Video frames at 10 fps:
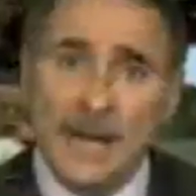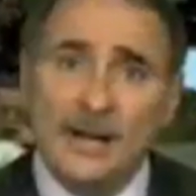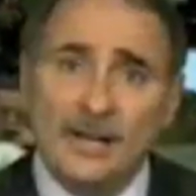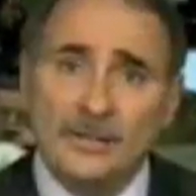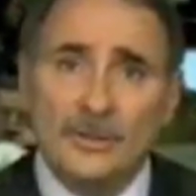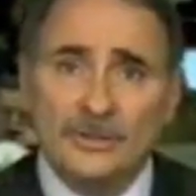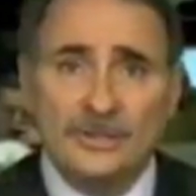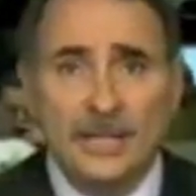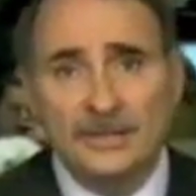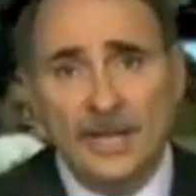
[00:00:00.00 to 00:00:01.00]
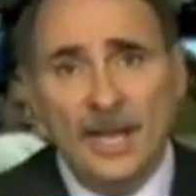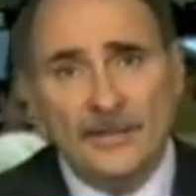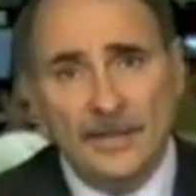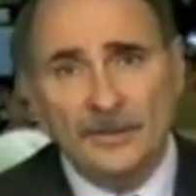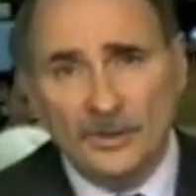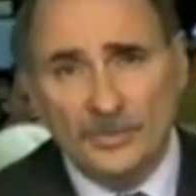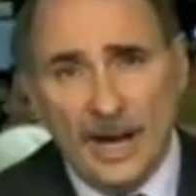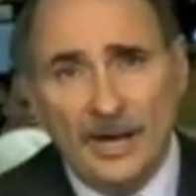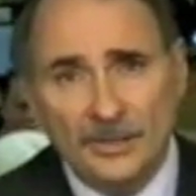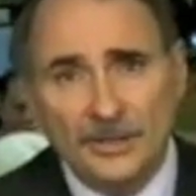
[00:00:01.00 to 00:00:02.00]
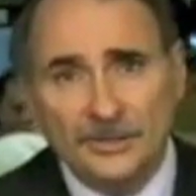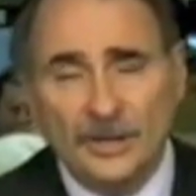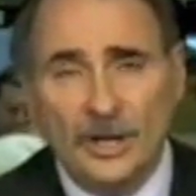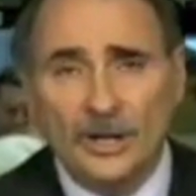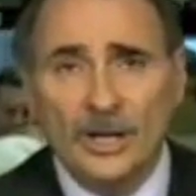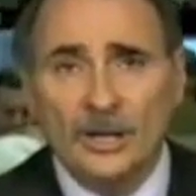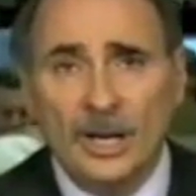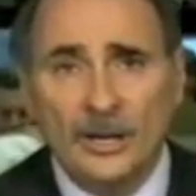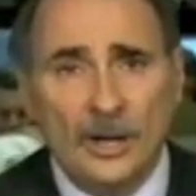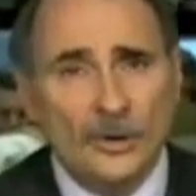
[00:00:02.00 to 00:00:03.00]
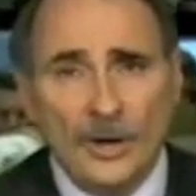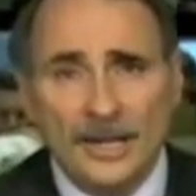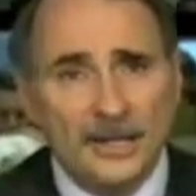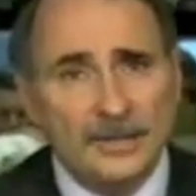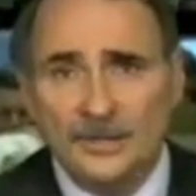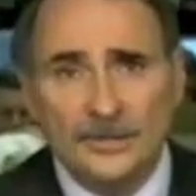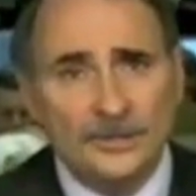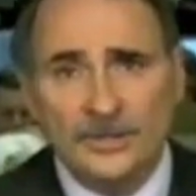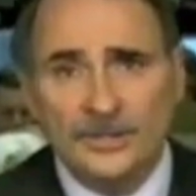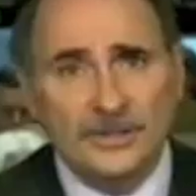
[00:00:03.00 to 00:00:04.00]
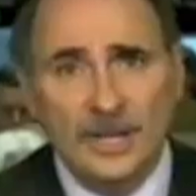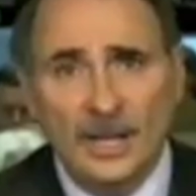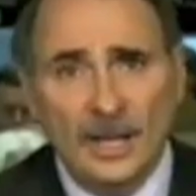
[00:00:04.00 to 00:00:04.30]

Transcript: married in those states, that those marriages are recognized just as